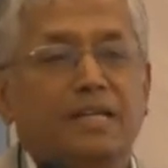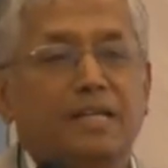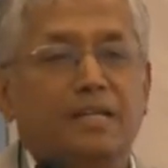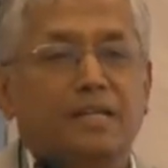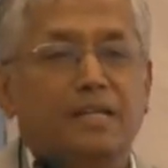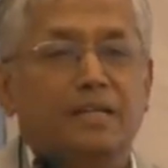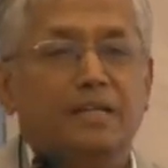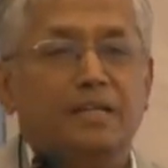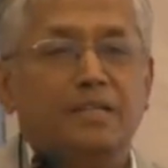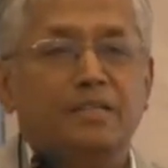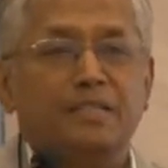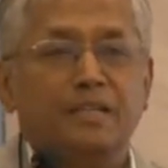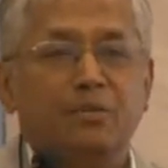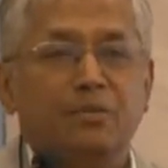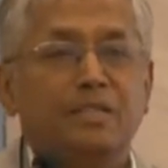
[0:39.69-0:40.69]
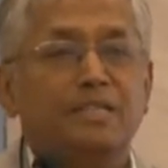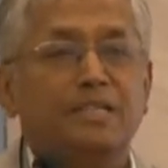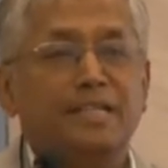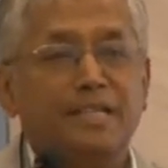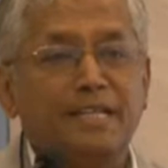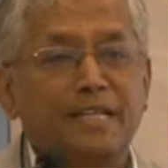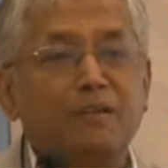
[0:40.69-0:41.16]
uh, there was a
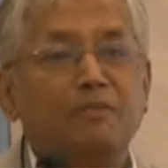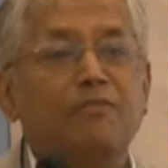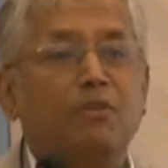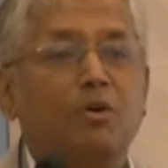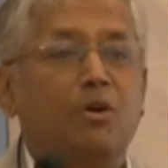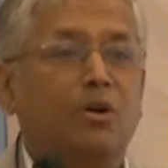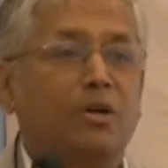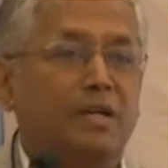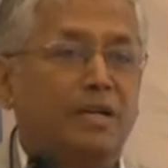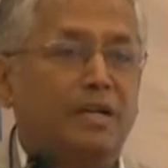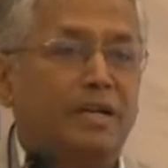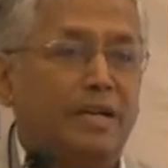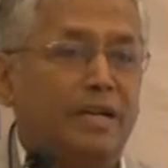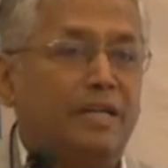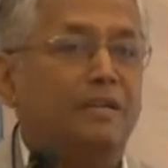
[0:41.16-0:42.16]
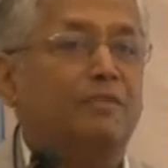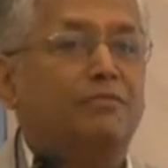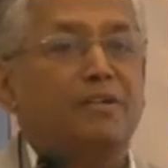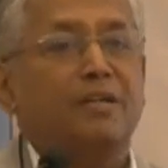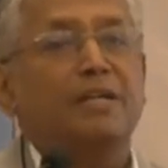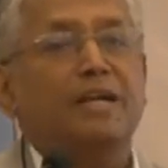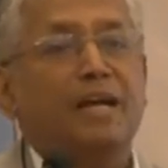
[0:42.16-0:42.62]
need for a
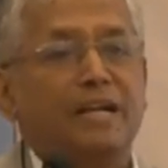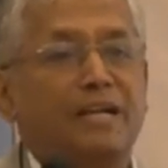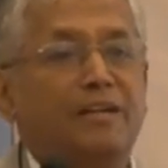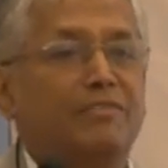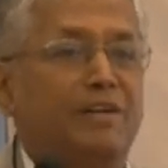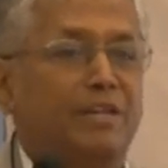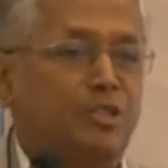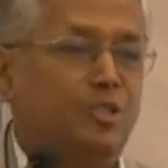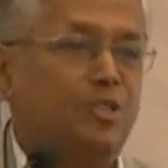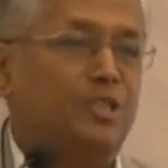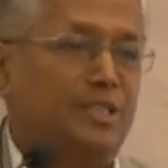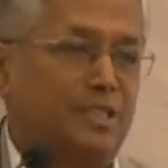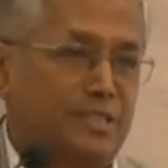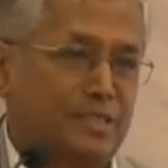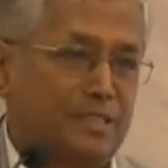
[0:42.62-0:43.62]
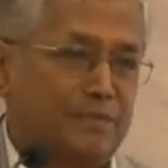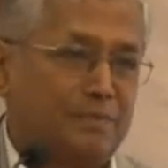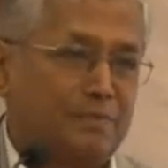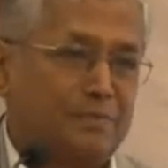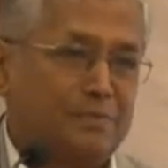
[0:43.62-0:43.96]
different kind of engineers.